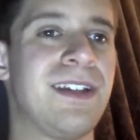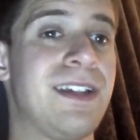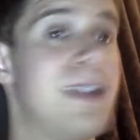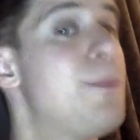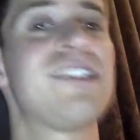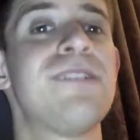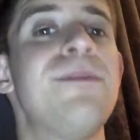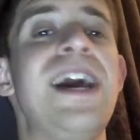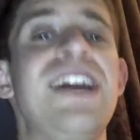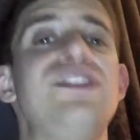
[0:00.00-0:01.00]
Makes the
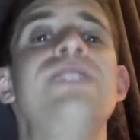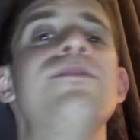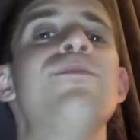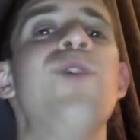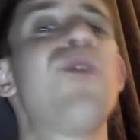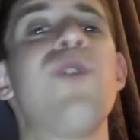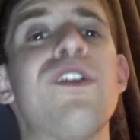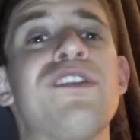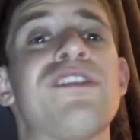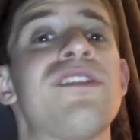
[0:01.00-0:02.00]
match even more
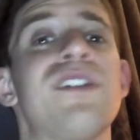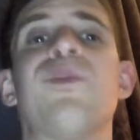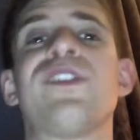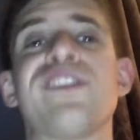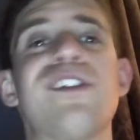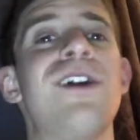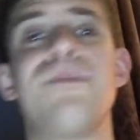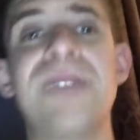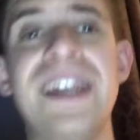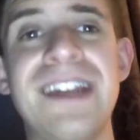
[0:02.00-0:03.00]
worse with Charlotte
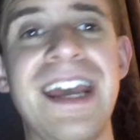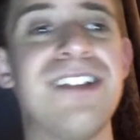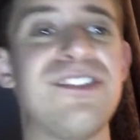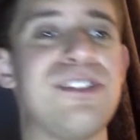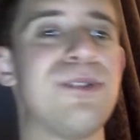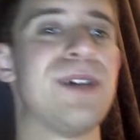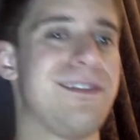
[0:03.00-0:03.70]
being added to it.